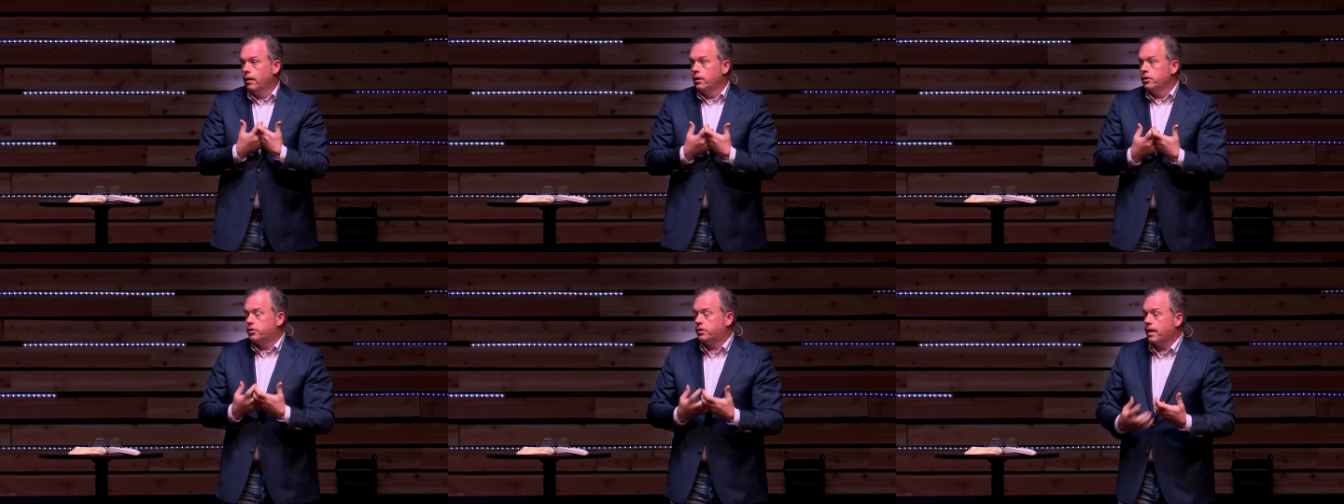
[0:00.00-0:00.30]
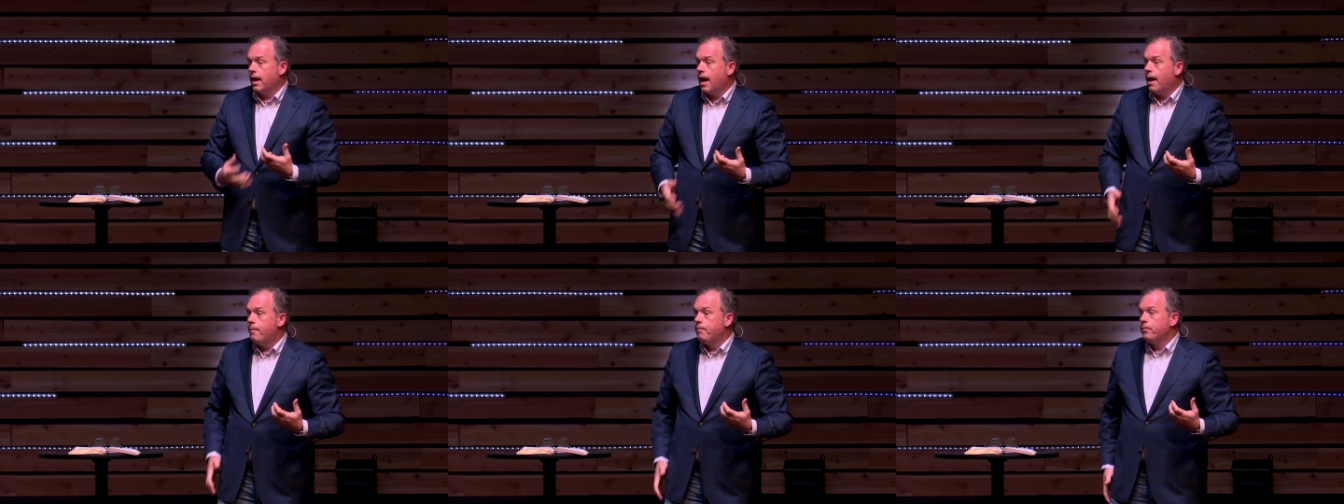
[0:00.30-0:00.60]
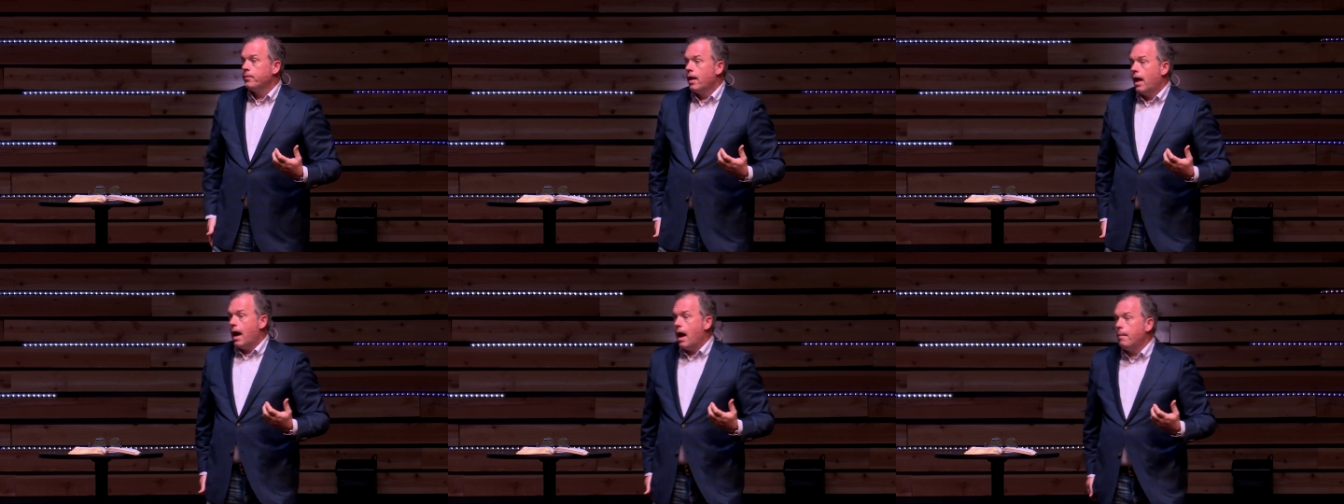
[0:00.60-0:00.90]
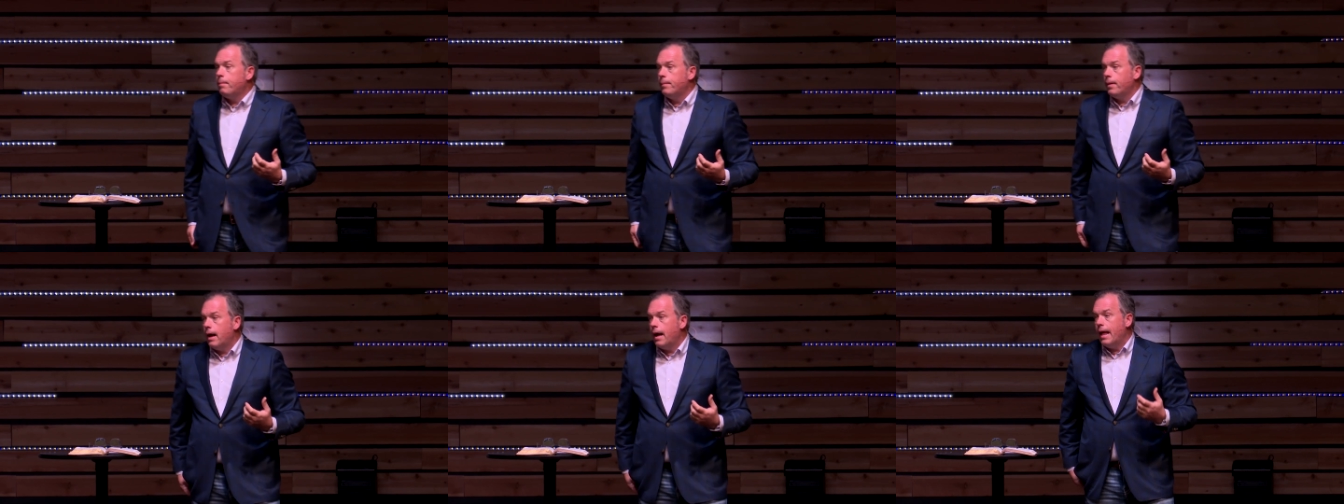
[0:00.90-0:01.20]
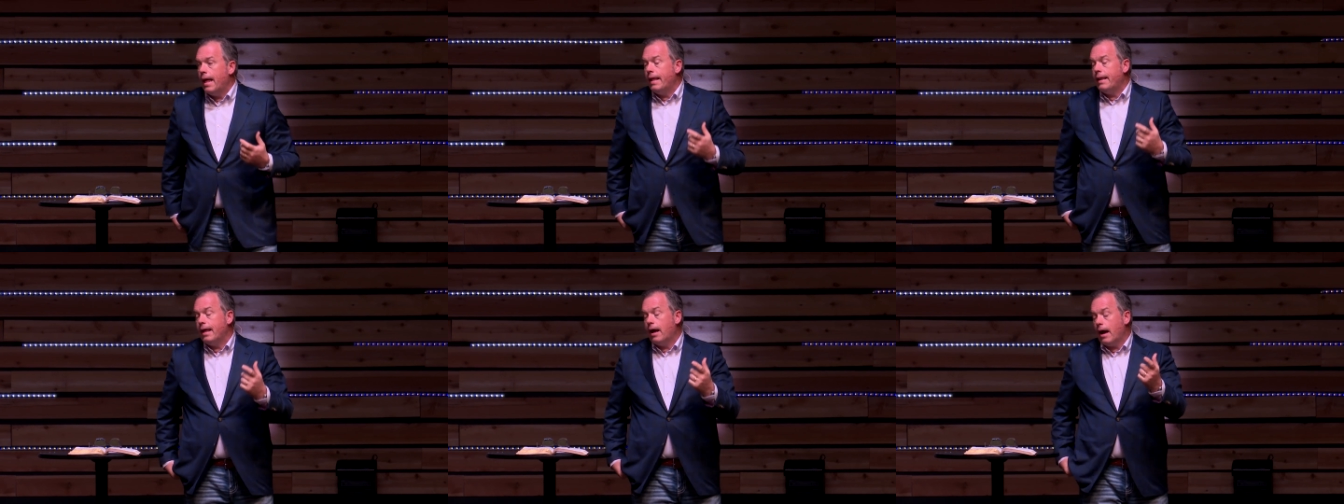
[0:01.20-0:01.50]
See, I,
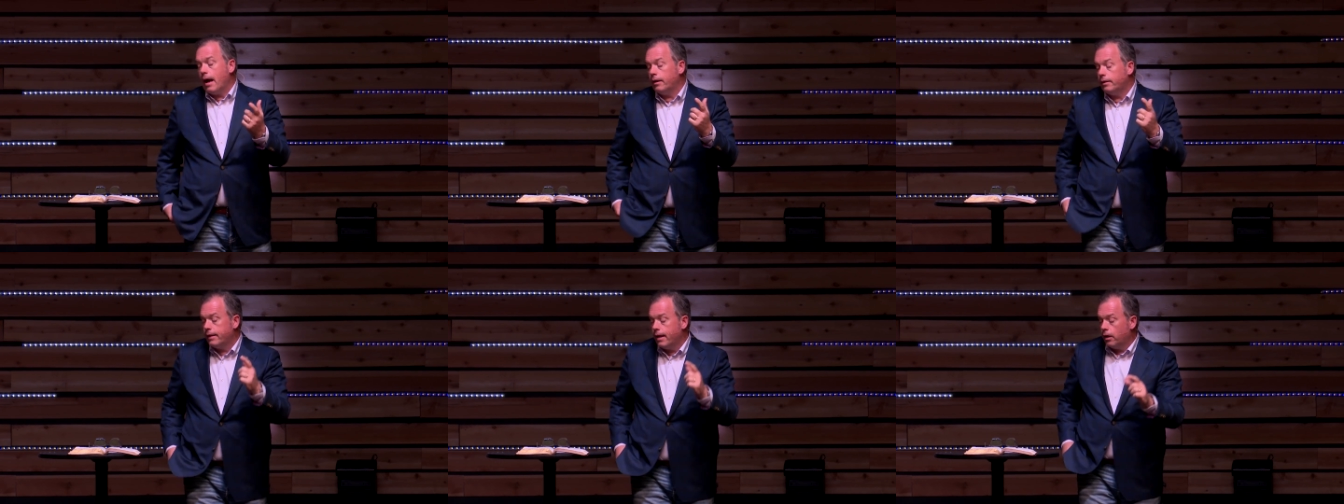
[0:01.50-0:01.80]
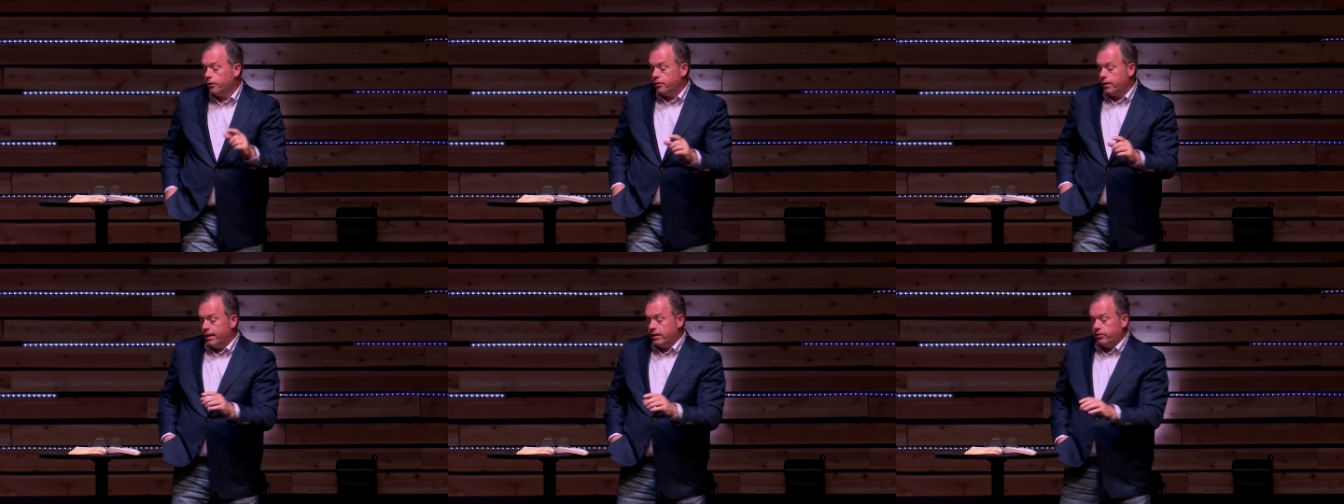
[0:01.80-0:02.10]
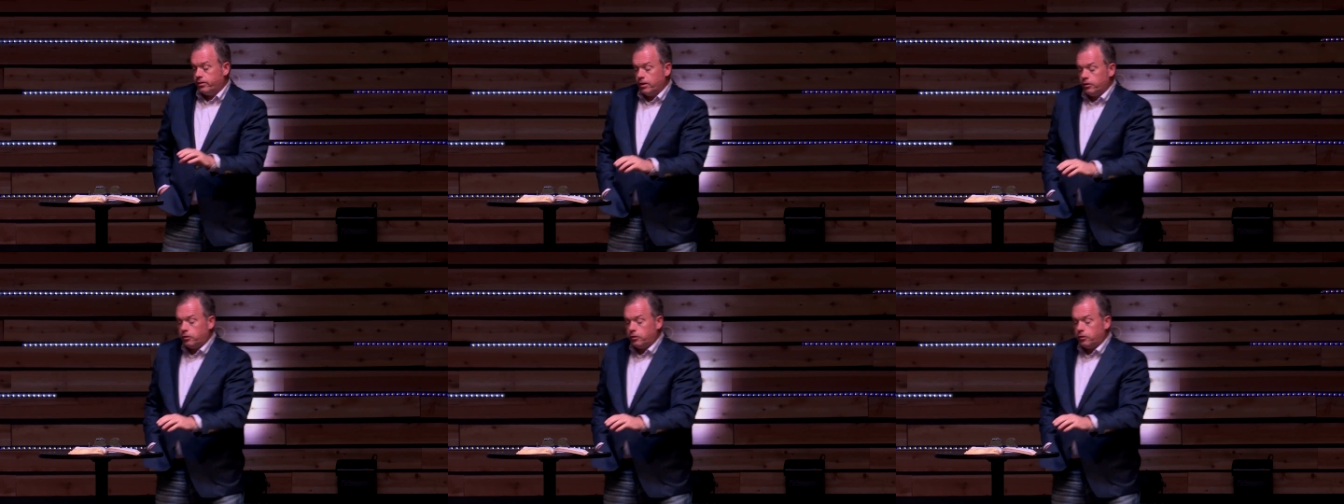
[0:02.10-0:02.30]
I and I, now is